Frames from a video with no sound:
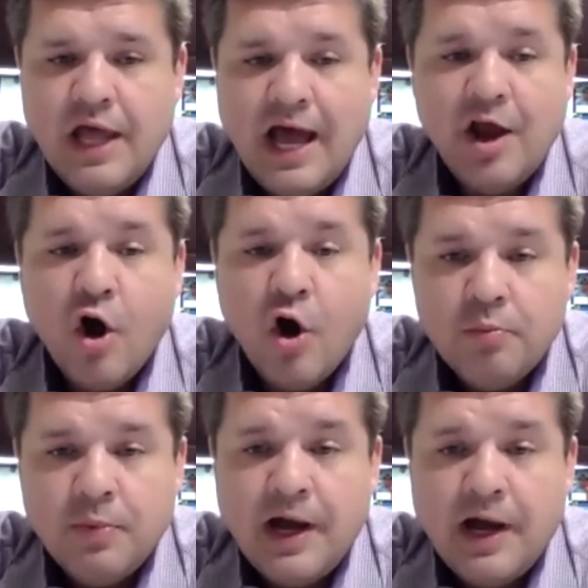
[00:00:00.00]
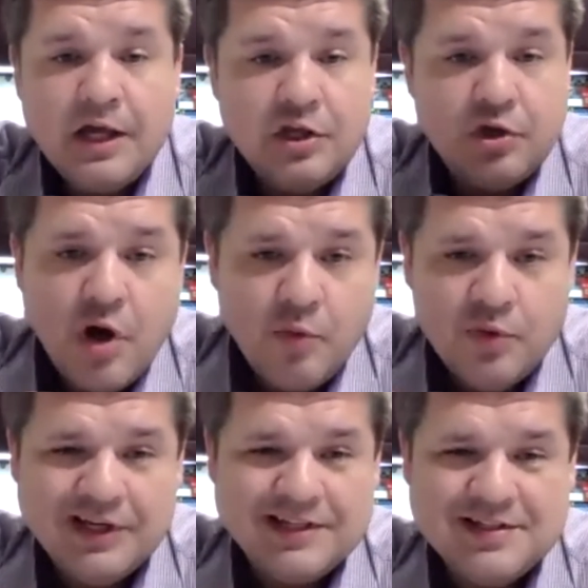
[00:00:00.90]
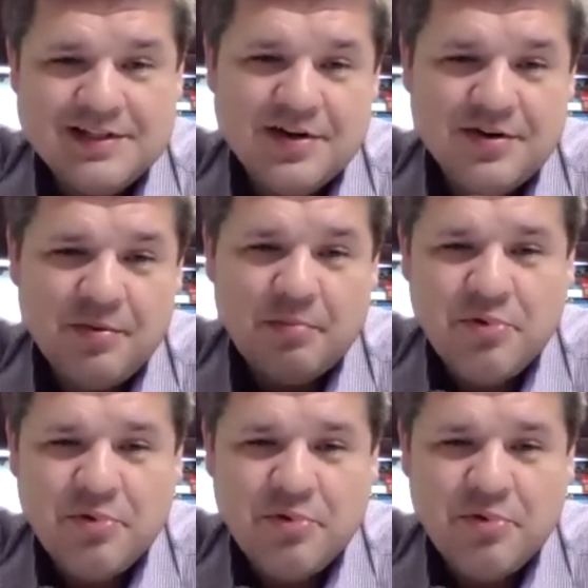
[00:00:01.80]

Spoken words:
I hope you all will consider